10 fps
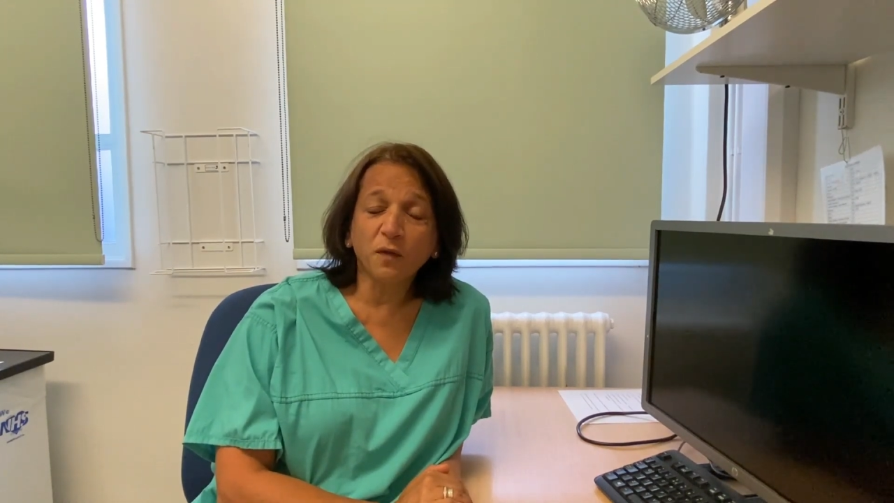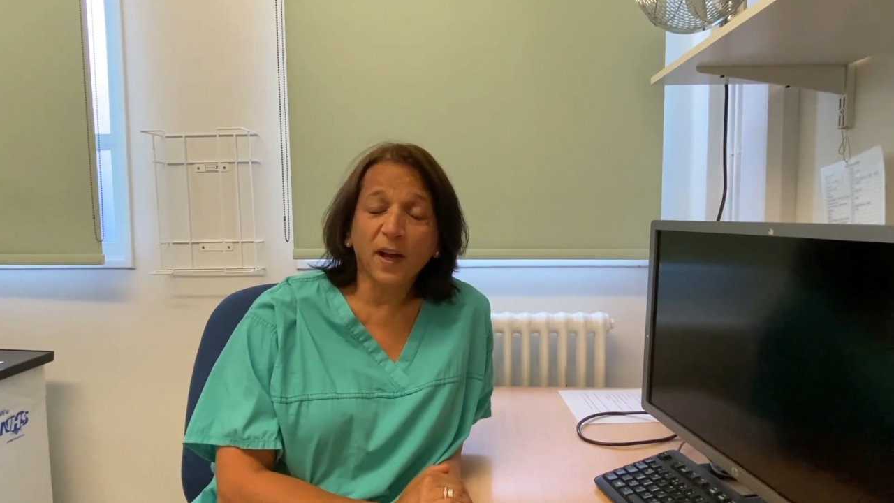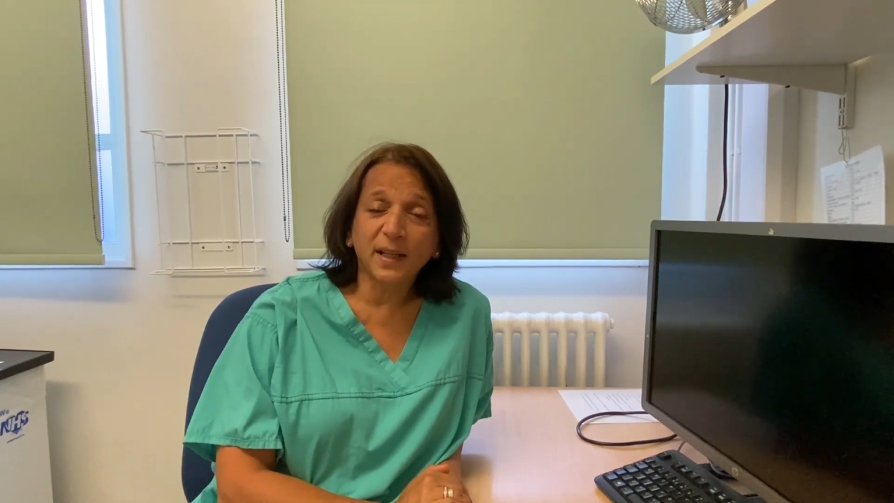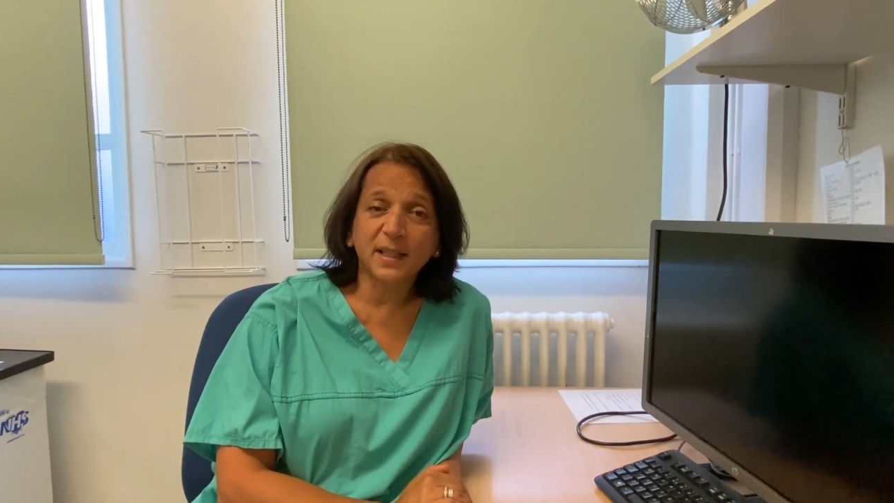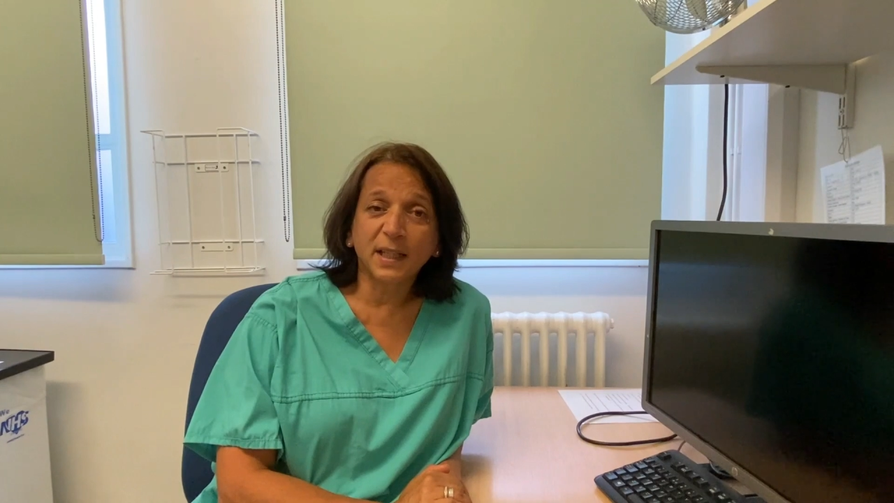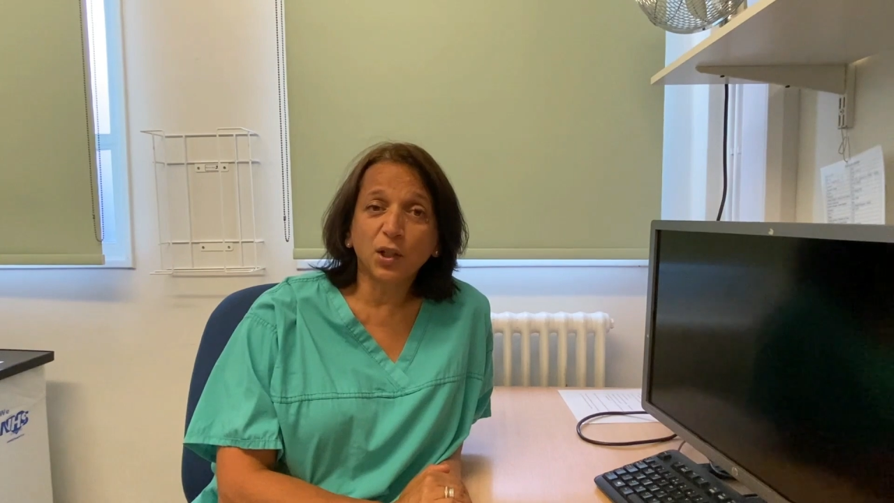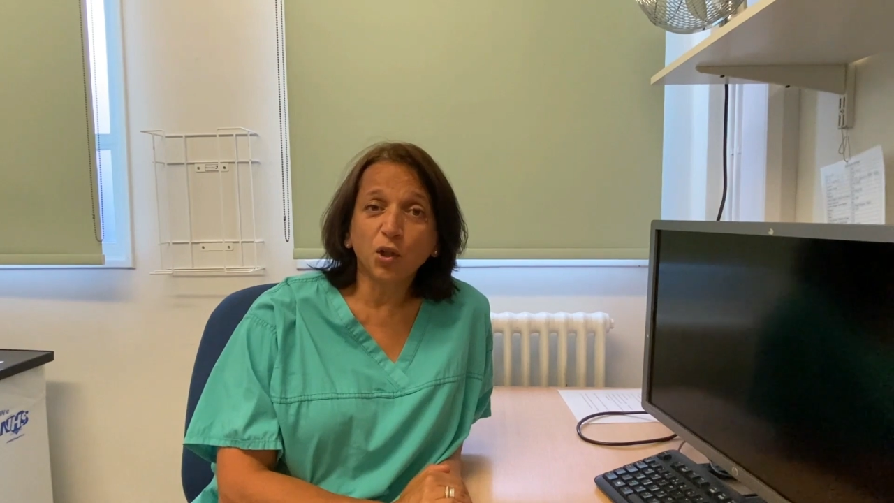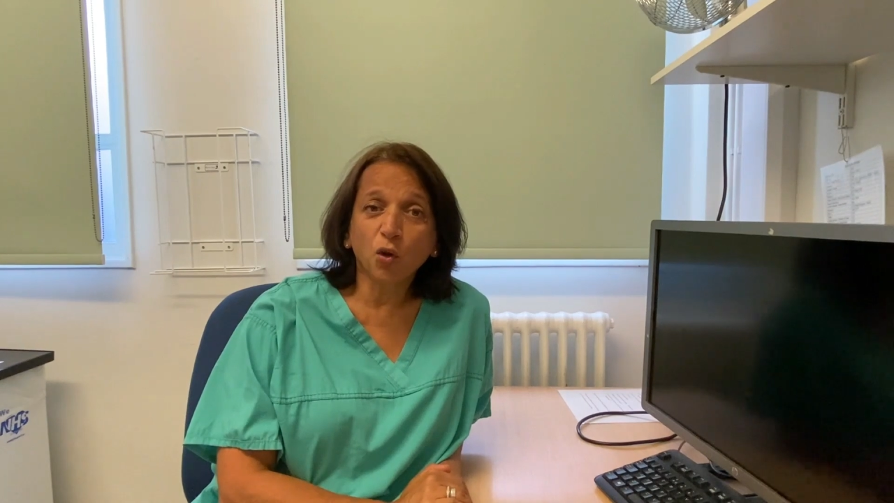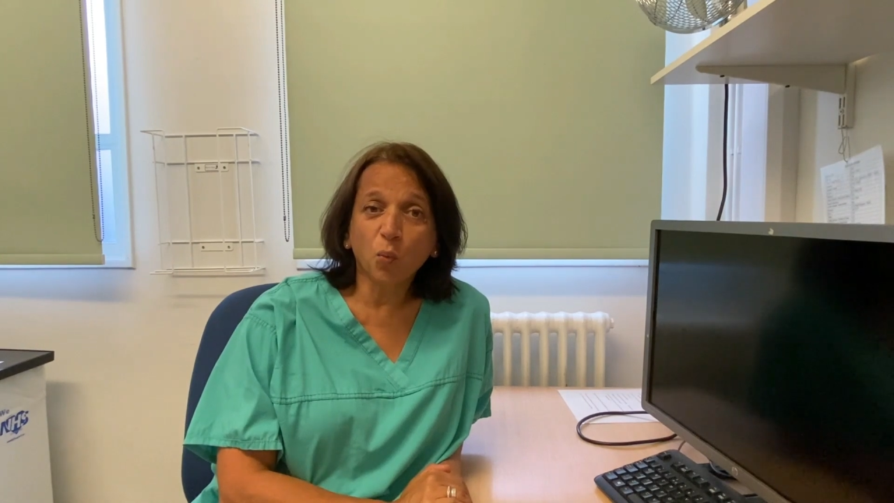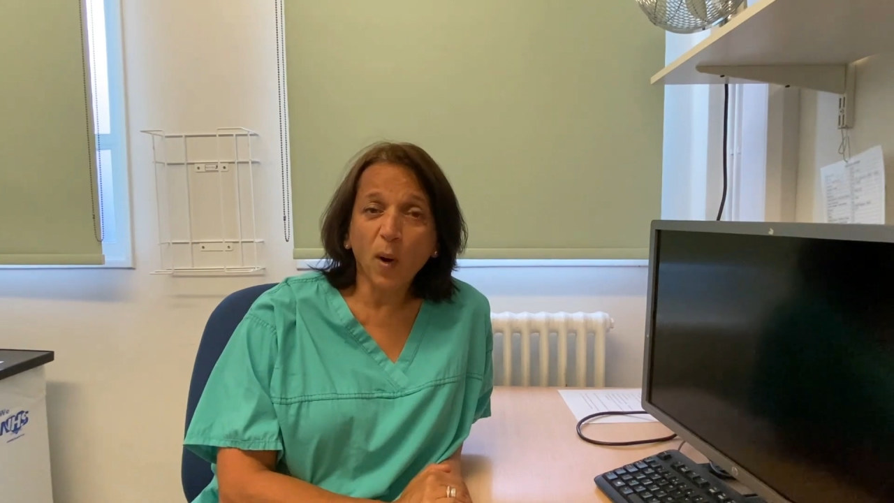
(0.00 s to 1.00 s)
vaccine
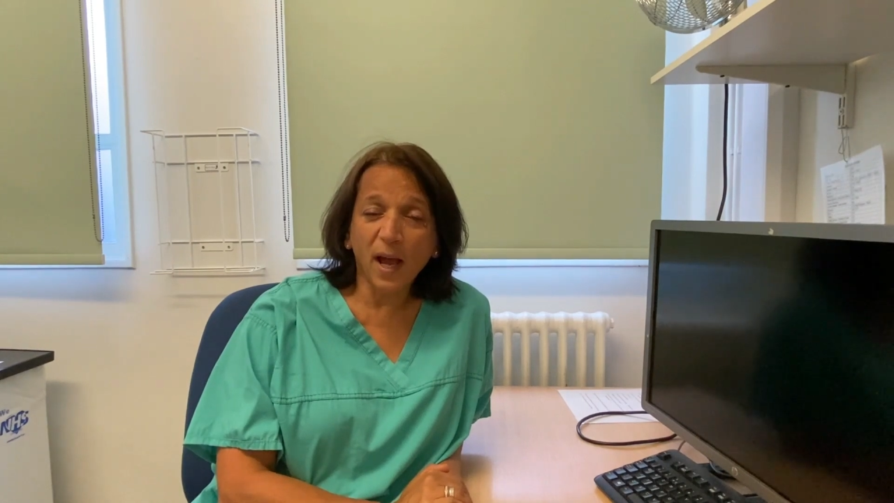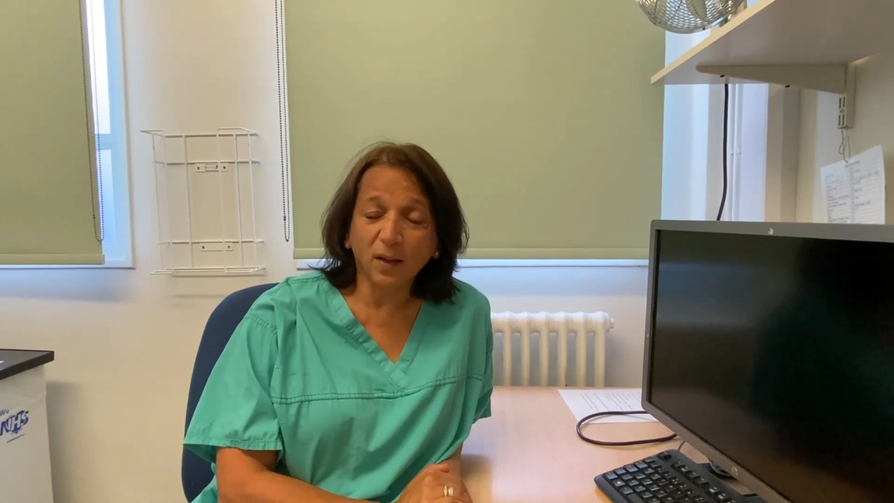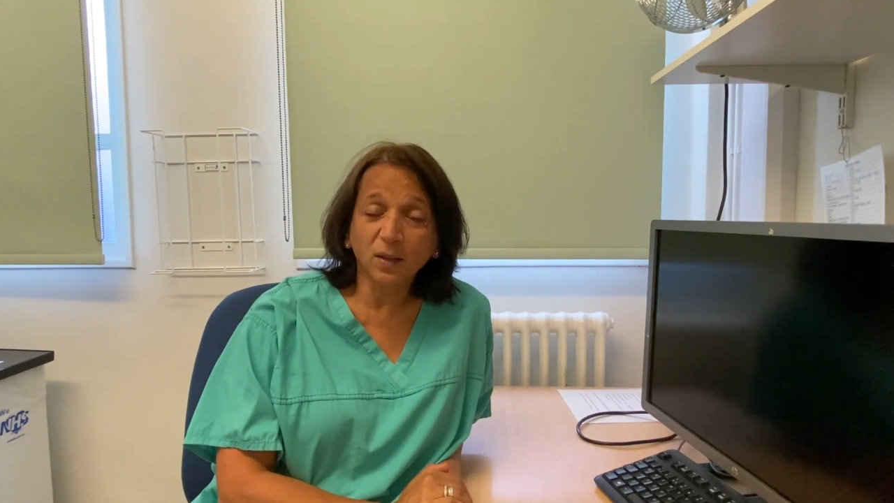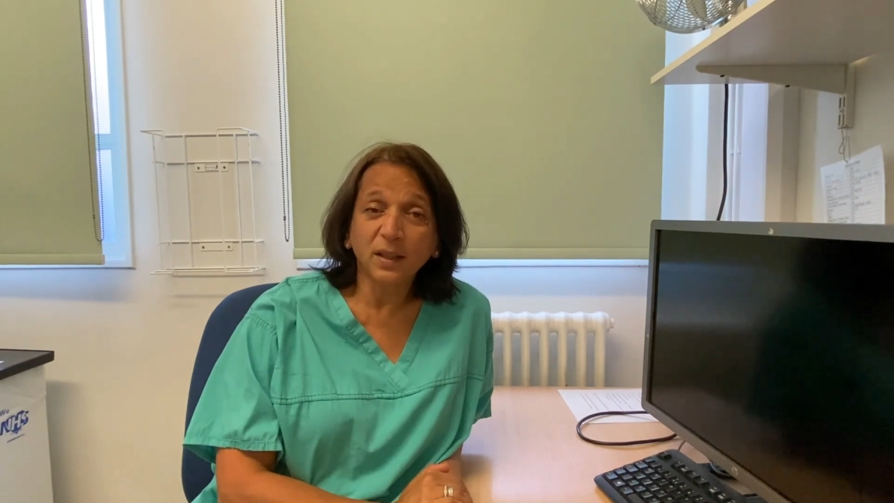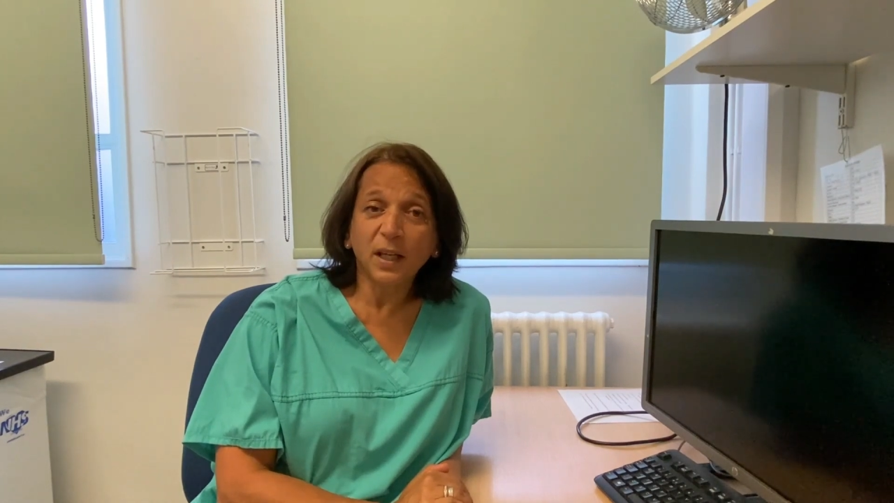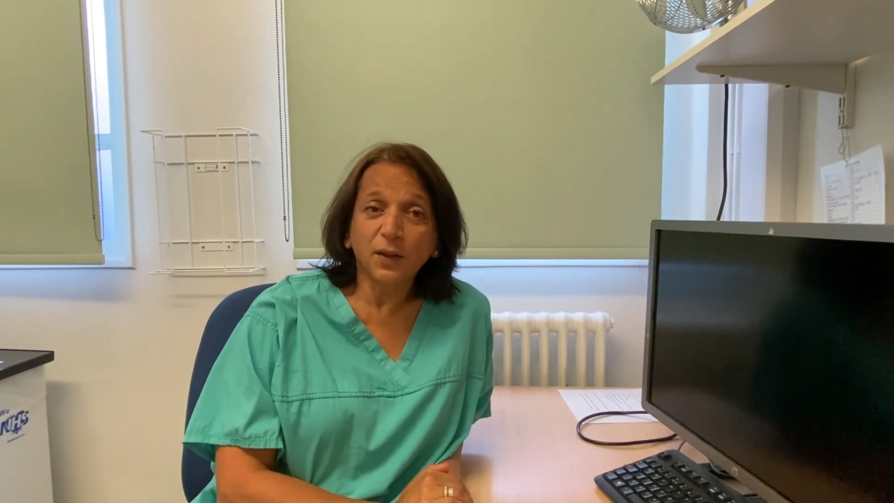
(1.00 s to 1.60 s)
and you're well